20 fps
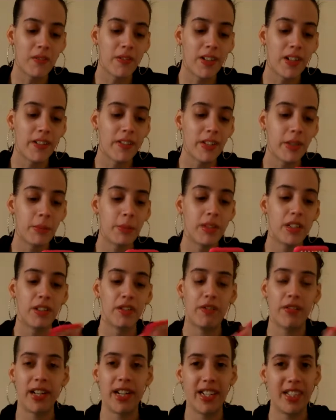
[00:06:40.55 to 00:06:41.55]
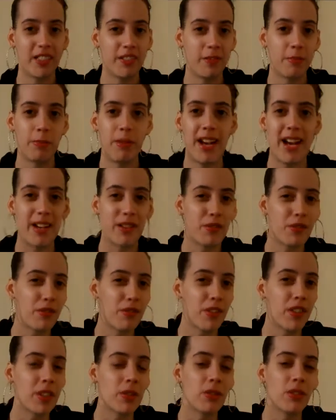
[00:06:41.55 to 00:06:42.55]
very big fan of
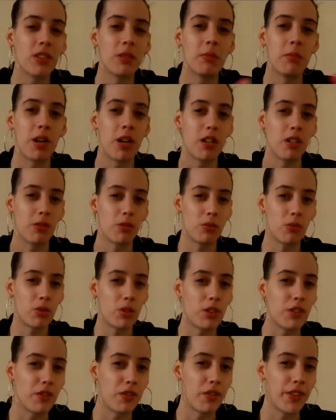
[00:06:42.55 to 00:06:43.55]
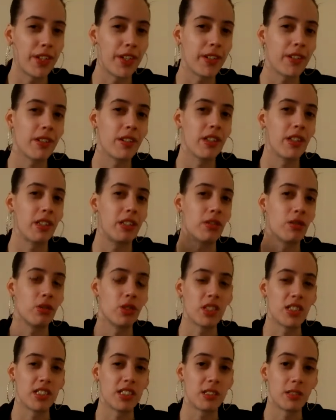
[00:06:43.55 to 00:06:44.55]
Battlefield and Modern Warfare and all
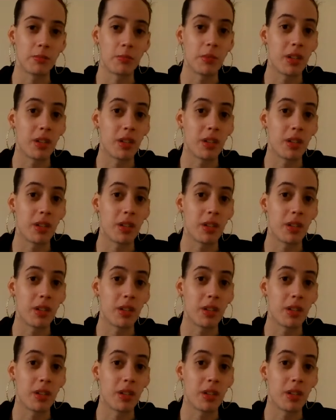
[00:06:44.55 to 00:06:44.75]
these